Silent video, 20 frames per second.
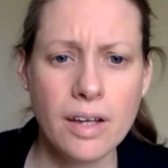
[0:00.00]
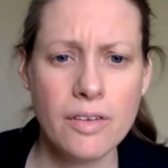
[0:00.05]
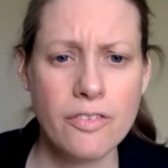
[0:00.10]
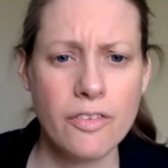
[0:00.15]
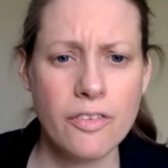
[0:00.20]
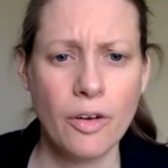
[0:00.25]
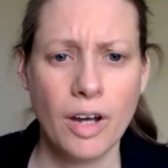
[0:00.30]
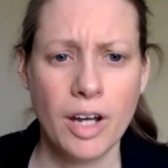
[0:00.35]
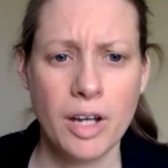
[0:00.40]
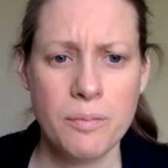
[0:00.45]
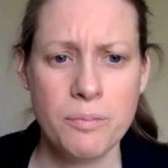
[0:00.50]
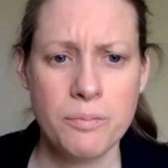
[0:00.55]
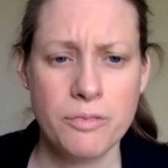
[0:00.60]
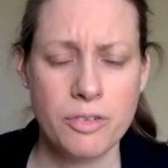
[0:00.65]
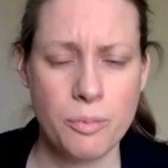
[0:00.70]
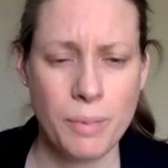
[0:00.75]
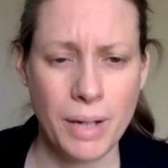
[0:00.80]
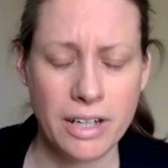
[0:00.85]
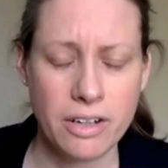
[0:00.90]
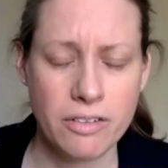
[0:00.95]
So I'm
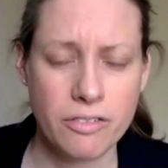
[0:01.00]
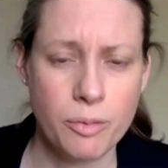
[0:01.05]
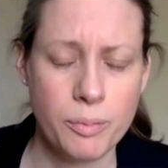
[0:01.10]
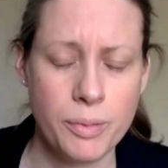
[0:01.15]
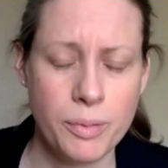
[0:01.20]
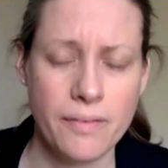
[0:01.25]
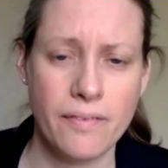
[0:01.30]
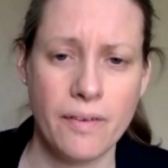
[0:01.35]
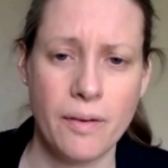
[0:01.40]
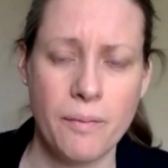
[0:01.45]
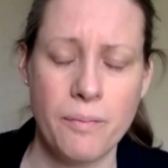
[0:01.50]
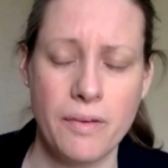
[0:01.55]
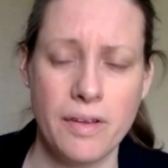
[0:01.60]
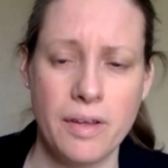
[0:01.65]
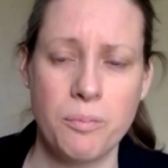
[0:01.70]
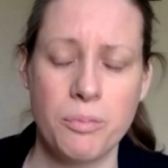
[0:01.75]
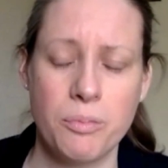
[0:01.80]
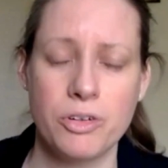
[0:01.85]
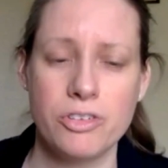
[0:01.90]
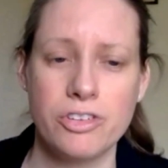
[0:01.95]
Rebecca Roberts, I'm
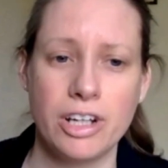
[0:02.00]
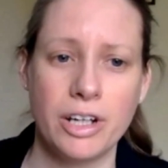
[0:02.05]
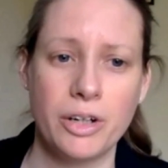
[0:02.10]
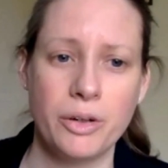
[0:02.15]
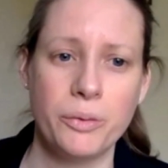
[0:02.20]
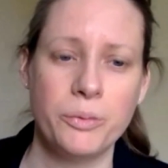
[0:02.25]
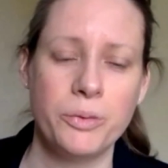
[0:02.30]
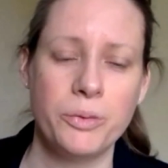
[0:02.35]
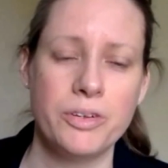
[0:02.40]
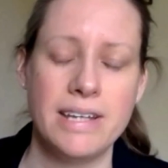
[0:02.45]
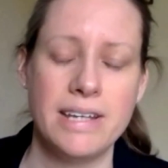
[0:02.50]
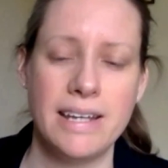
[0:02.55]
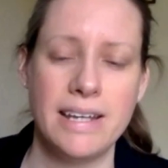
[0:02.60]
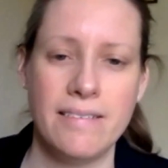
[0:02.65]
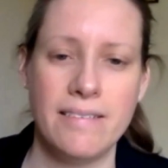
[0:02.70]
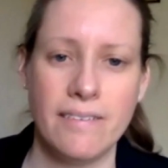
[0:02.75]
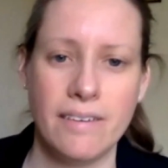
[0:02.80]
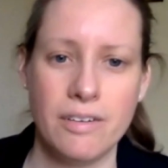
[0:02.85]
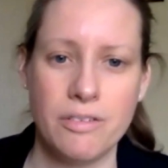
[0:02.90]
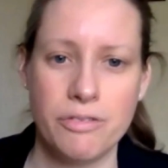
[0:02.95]
the project
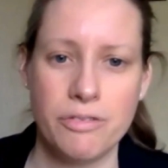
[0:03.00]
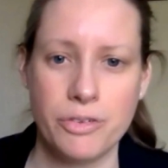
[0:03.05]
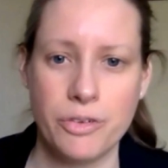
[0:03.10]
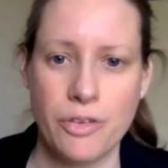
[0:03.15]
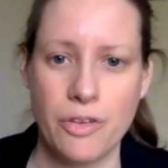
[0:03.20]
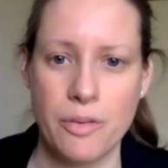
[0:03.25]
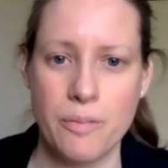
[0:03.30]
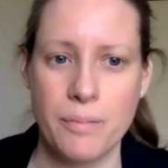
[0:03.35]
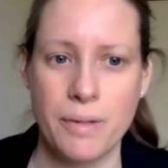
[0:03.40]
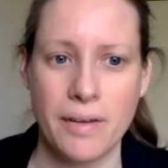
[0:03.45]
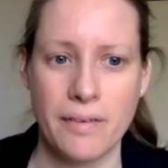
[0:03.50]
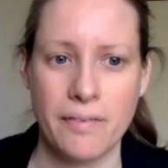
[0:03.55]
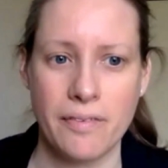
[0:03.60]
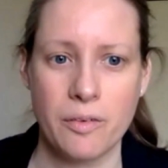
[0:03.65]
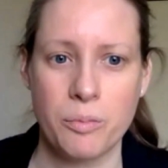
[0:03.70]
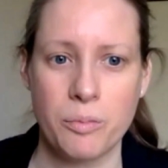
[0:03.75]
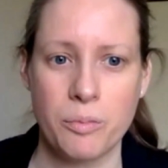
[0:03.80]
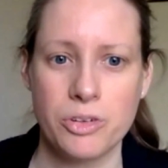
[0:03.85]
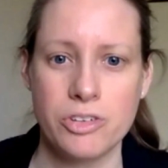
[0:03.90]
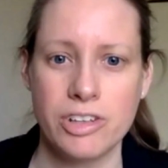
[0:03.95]
coordinator for the
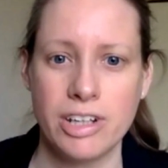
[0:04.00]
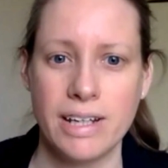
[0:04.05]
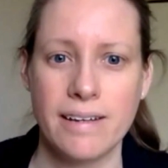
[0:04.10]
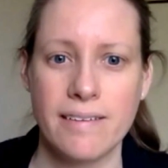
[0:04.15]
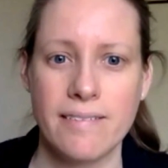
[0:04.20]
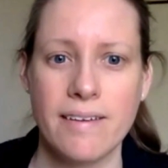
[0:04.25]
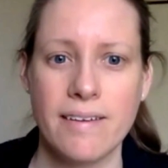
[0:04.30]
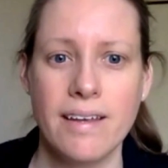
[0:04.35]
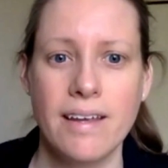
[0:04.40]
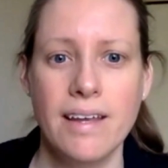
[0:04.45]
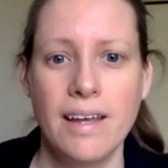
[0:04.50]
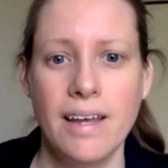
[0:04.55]
MAHSA project,